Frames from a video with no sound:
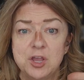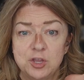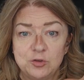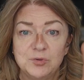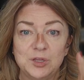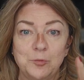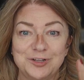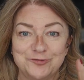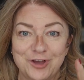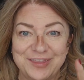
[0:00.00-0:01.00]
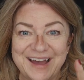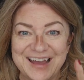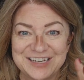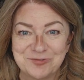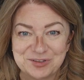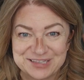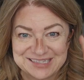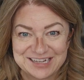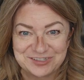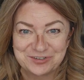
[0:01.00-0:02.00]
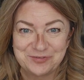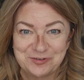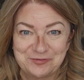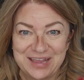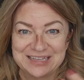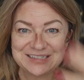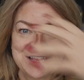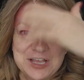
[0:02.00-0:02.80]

You really want to draw the eye toward the center of your face.